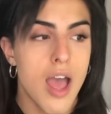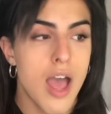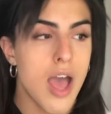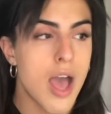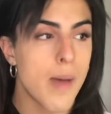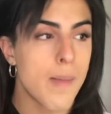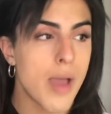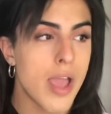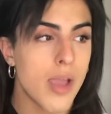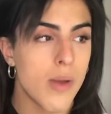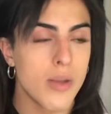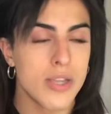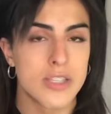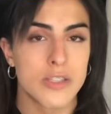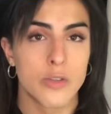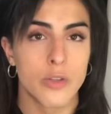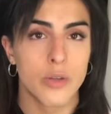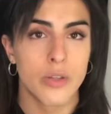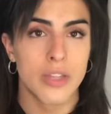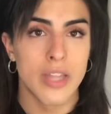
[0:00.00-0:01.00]
I always
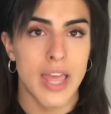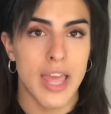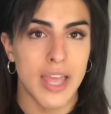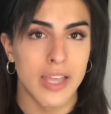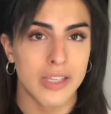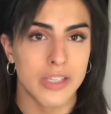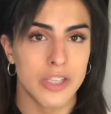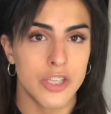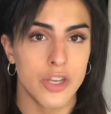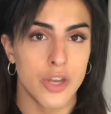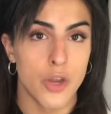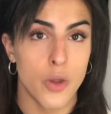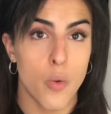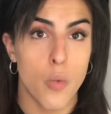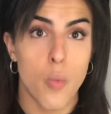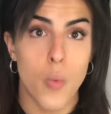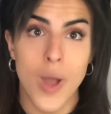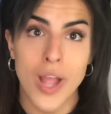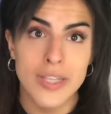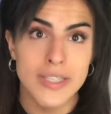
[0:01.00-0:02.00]
thought, like, you know,
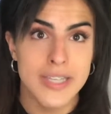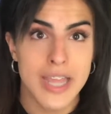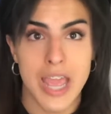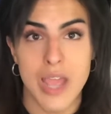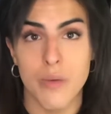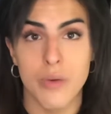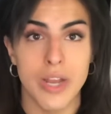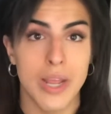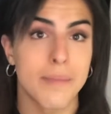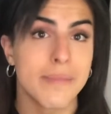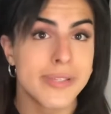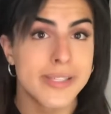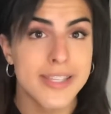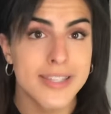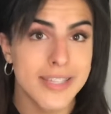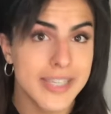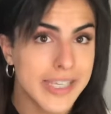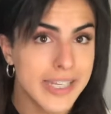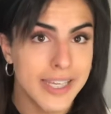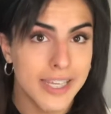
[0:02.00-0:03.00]
one day when I'm
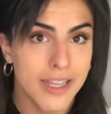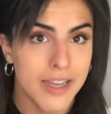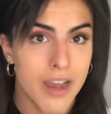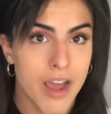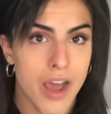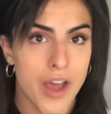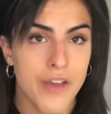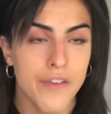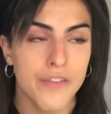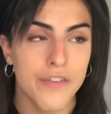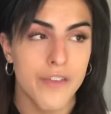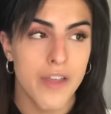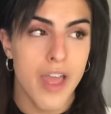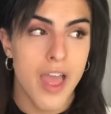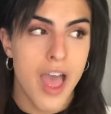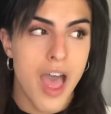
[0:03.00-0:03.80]
skinny enough,